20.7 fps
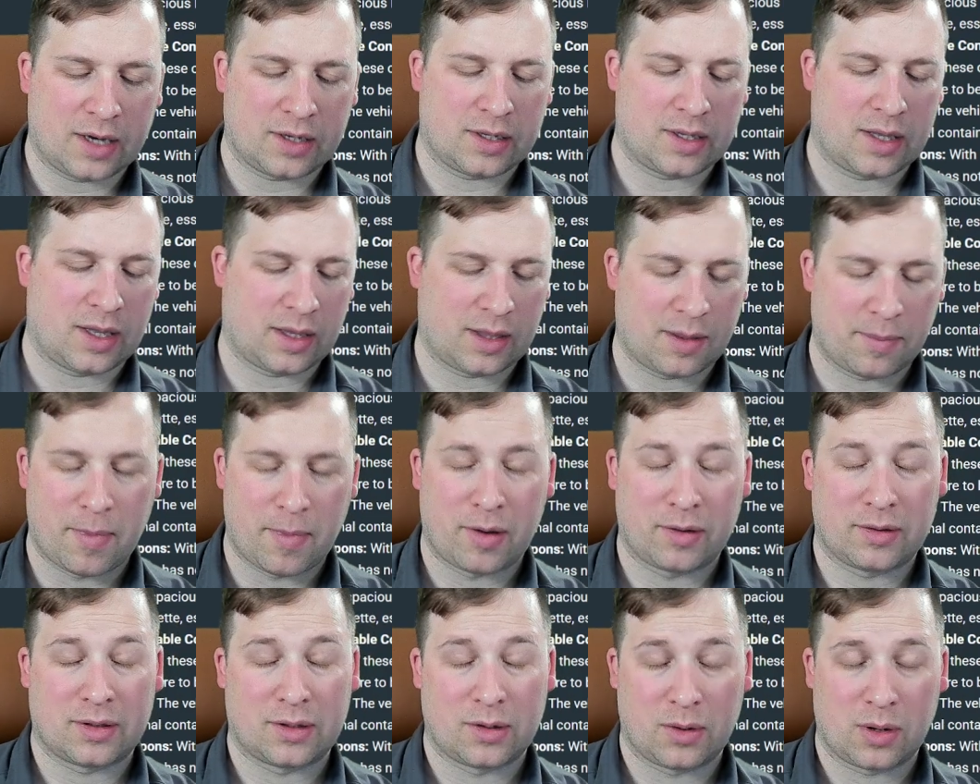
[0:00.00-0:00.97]
think the
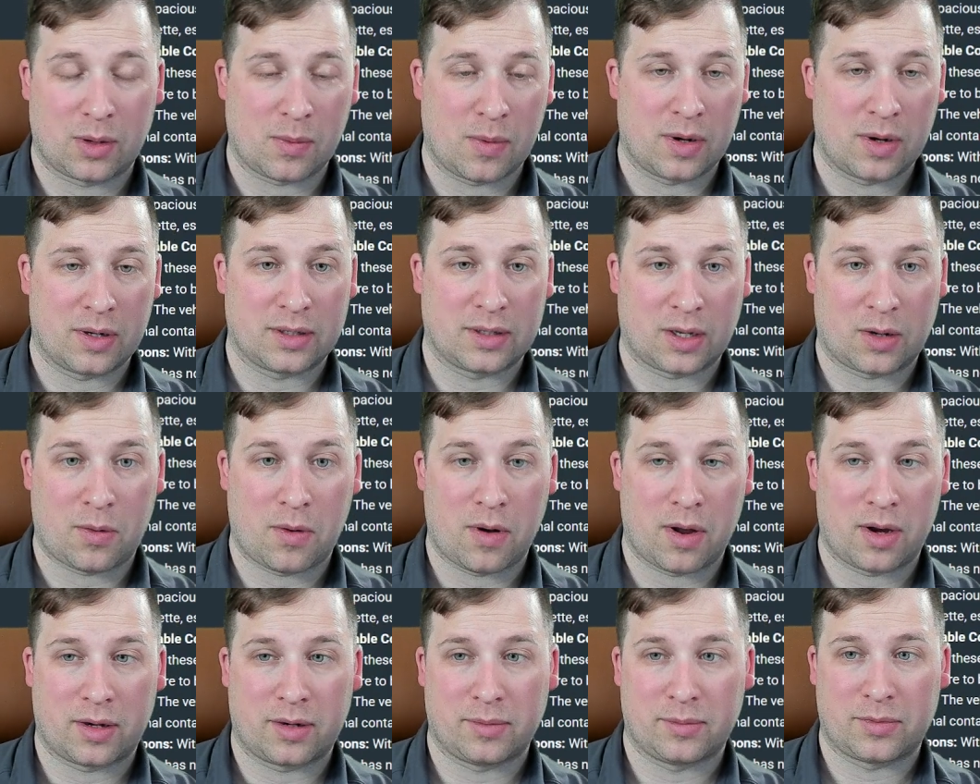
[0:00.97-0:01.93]
most annoying one is the
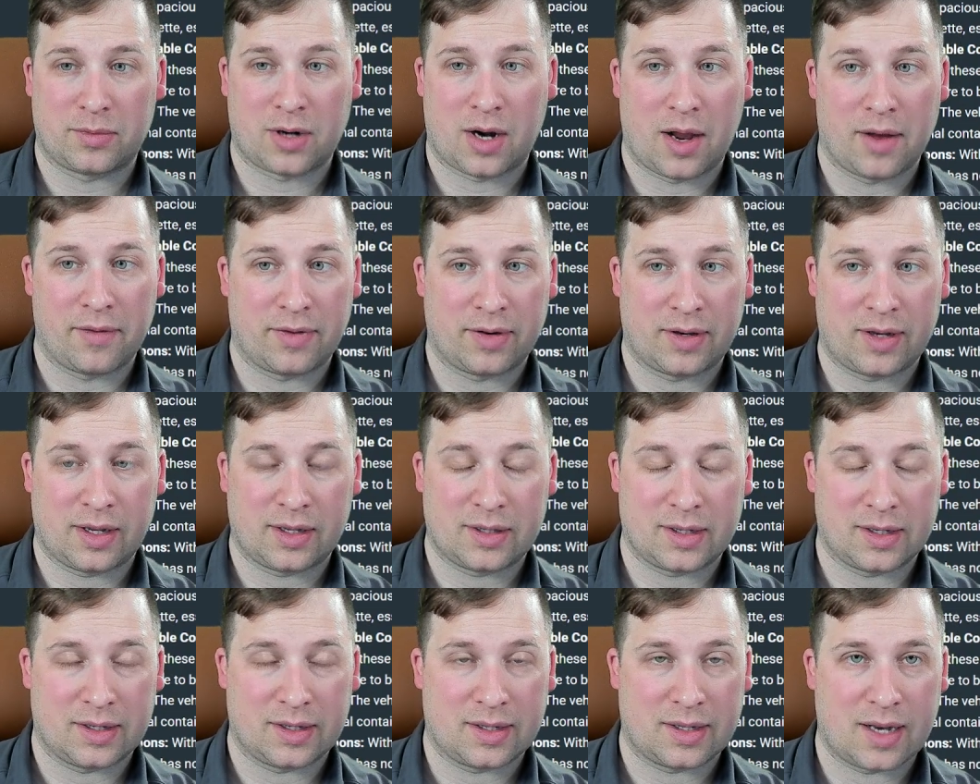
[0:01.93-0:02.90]
quantum drive. It takes
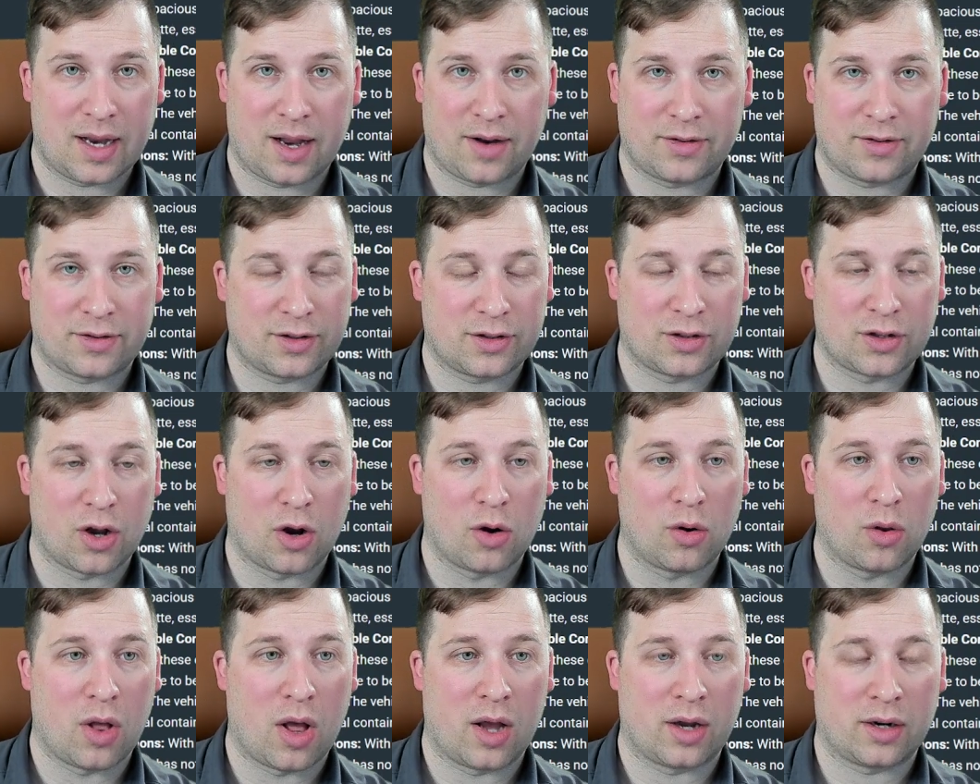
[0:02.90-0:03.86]
it's so
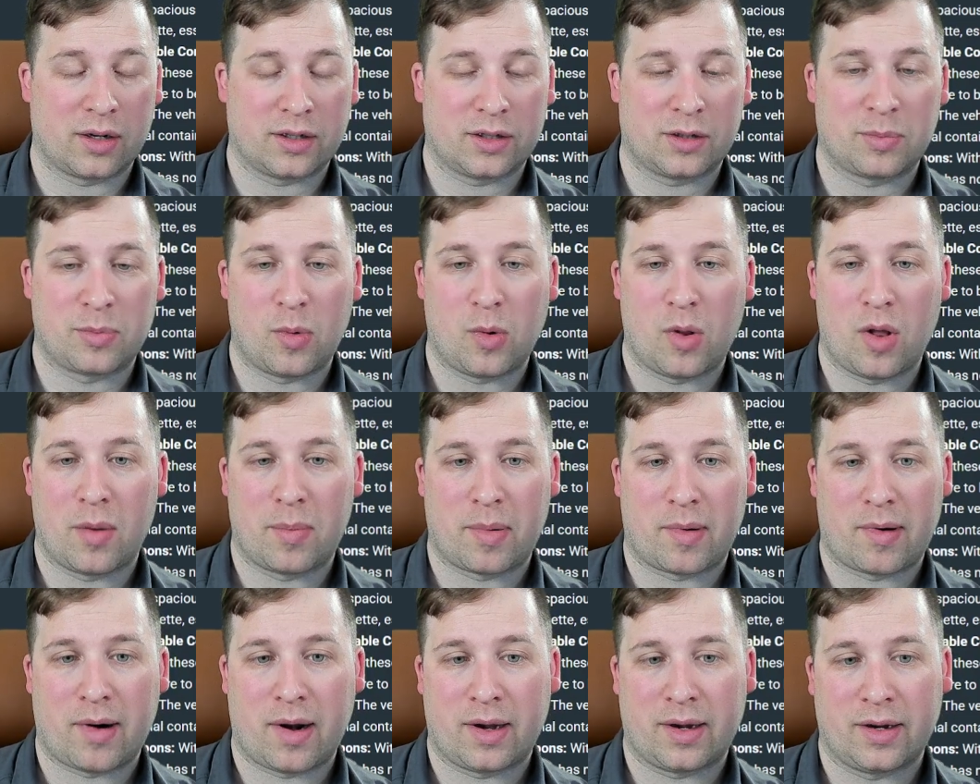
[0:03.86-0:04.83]
long to spool up a
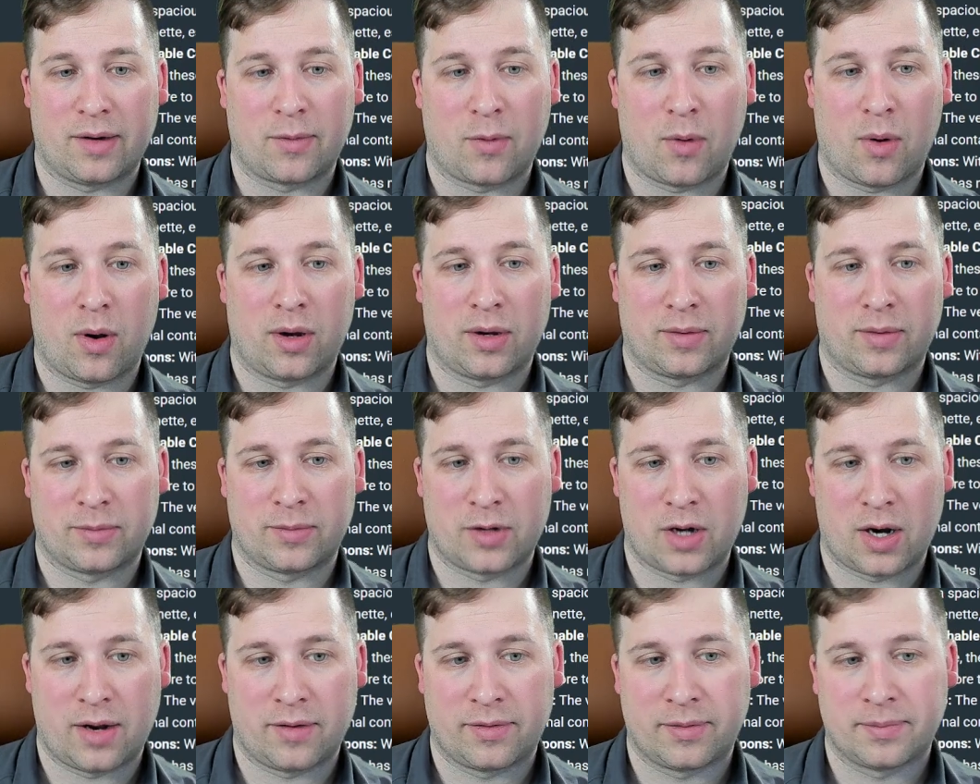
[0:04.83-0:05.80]
rented quantum
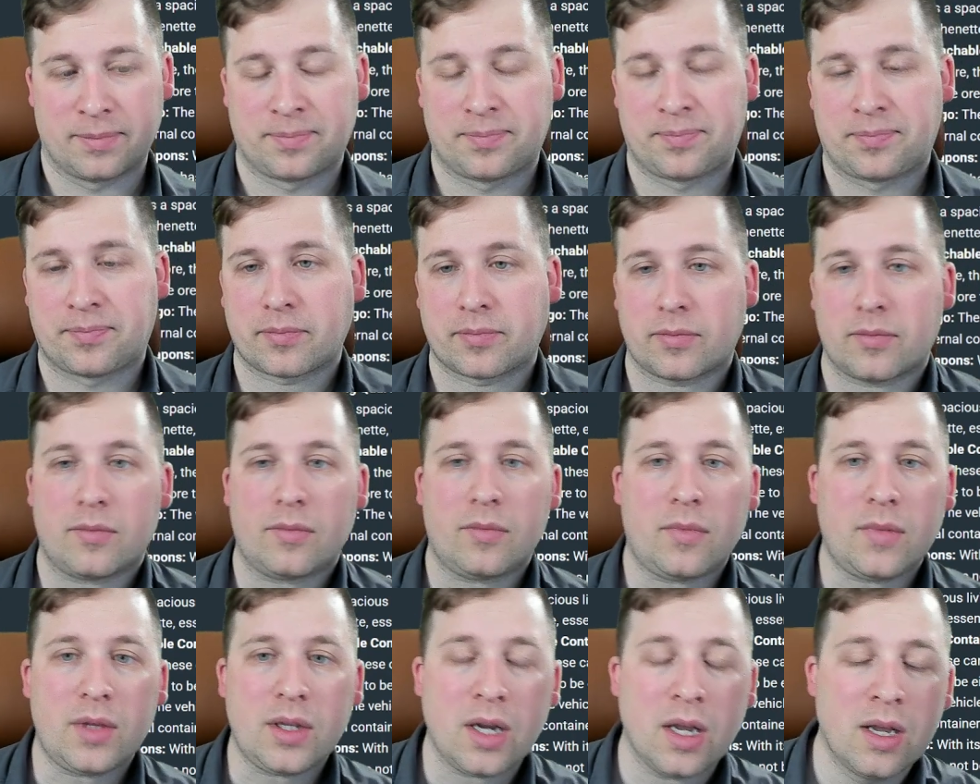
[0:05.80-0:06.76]
drive.
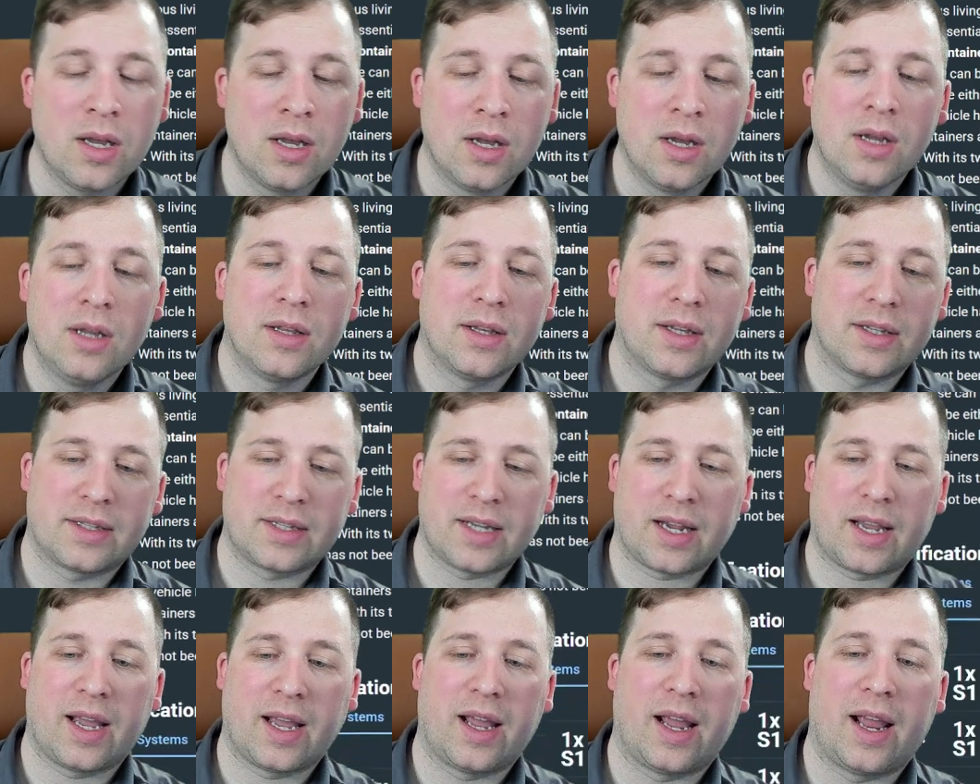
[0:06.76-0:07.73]
The
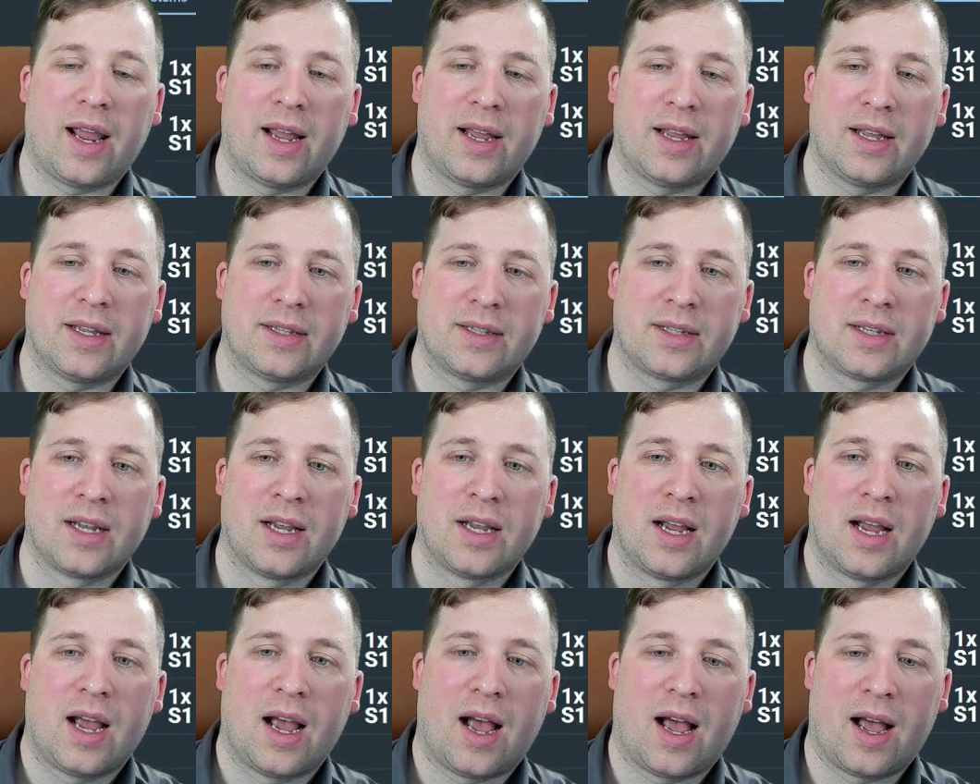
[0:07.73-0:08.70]
second is
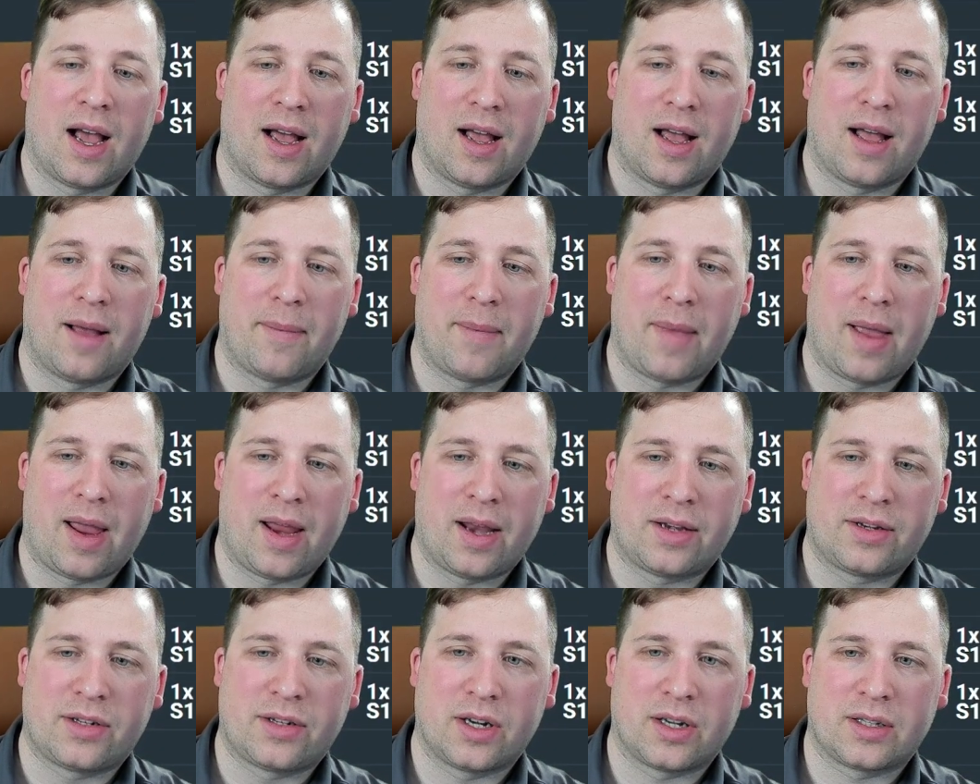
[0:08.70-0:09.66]

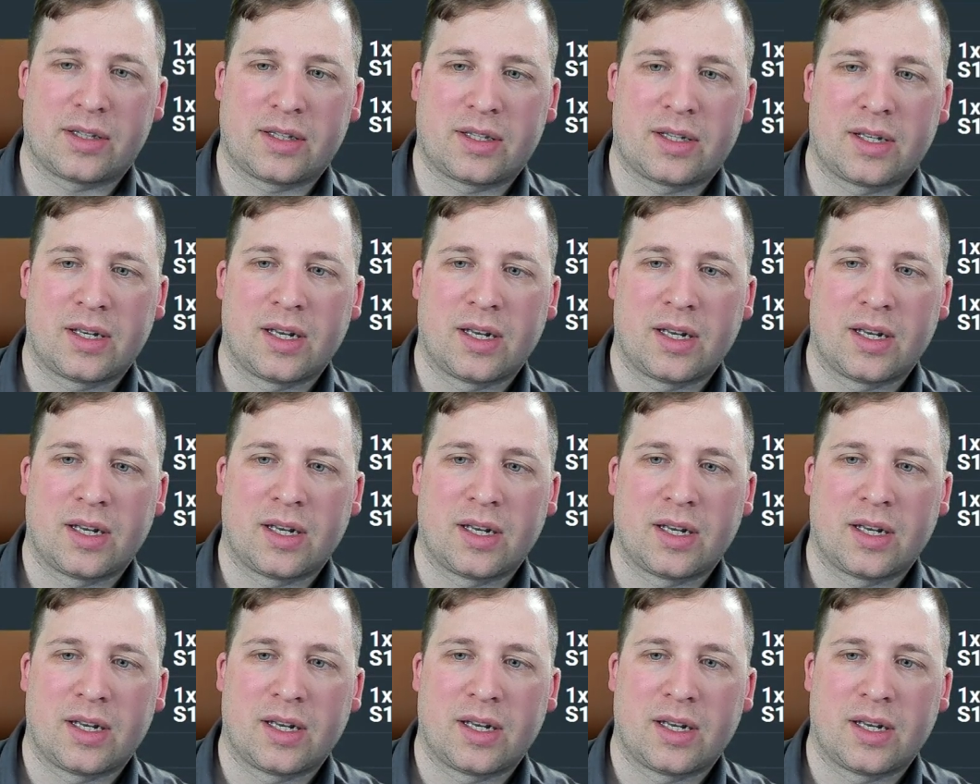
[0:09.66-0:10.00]
it just